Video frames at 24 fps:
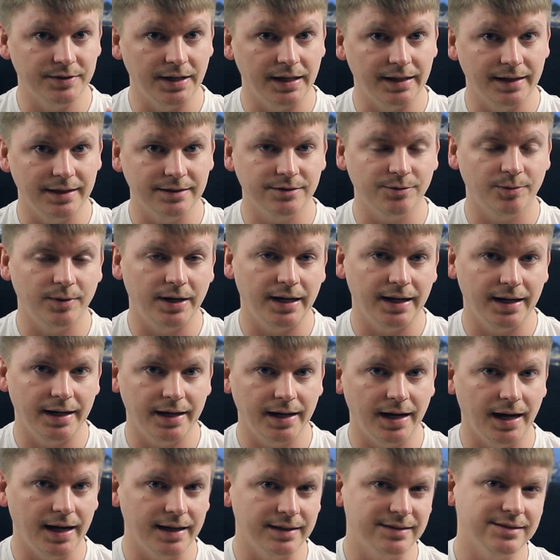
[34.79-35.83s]
and that's
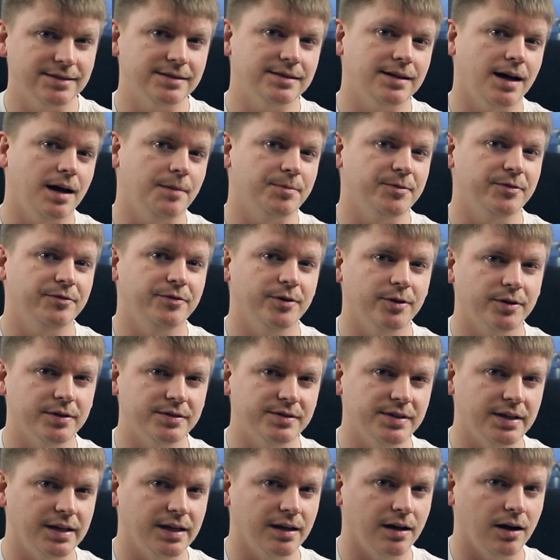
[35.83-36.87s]
why I stopped
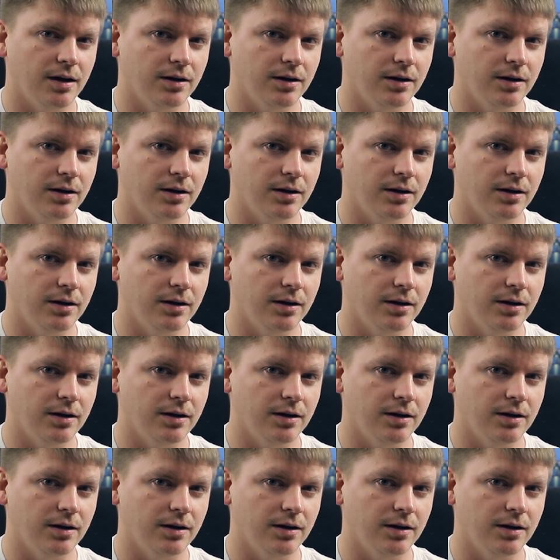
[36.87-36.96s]
focusing